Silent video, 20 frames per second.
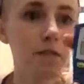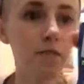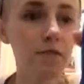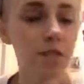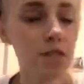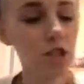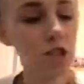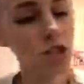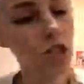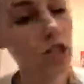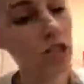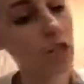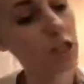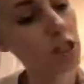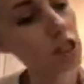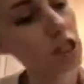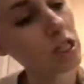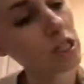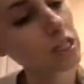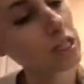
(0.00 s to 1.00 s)
if it
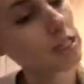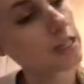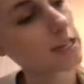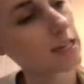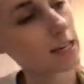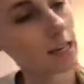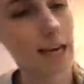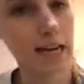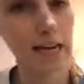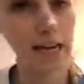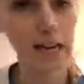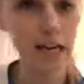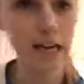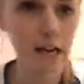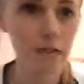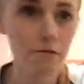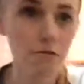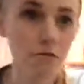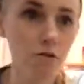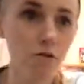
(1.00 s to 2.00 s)
changes, hit
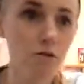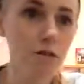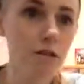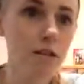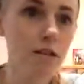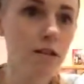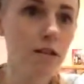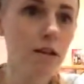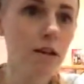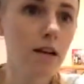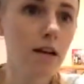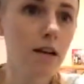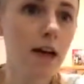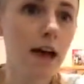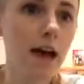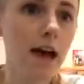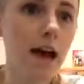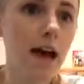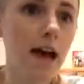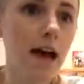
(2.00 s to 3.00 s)
equals,
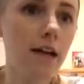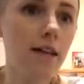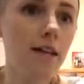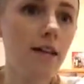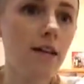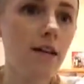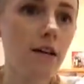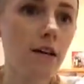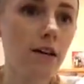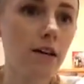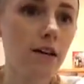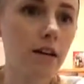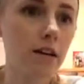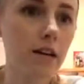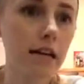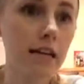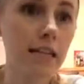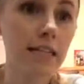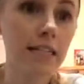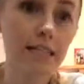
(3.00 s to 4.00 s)
and look,
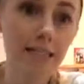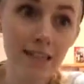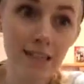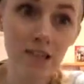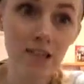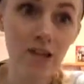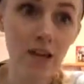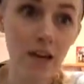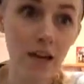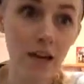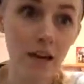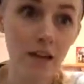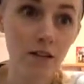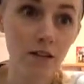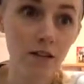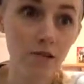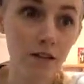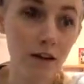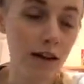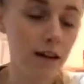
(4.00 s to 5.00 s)
it did
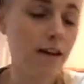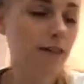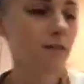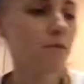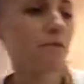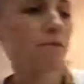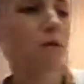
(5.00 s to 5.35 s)
change, right?